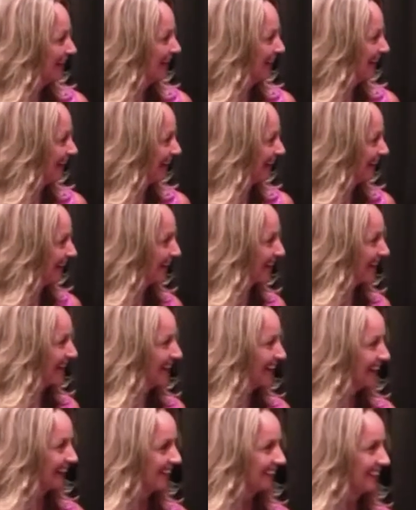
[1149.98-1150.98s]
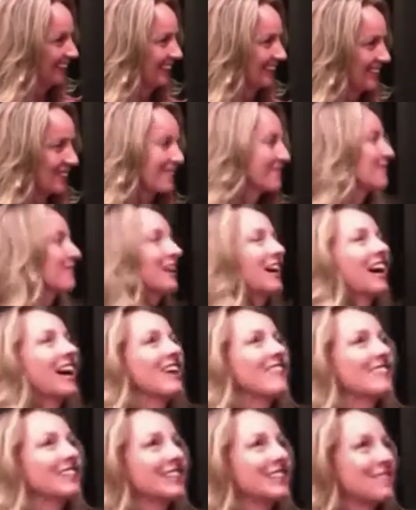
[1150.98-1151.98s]
go to hell just for having an
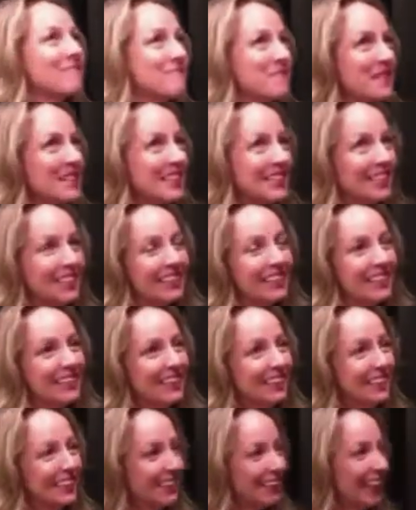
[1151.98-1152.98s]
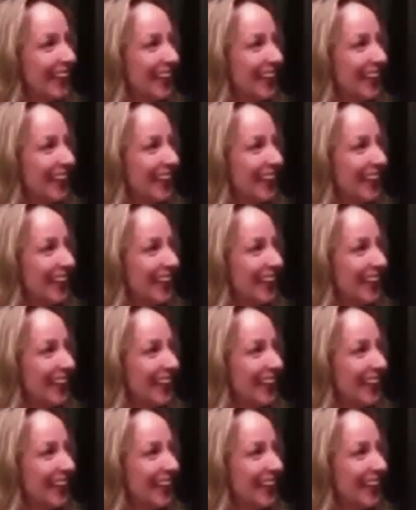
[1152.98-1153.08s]
opinion. Yeah, thou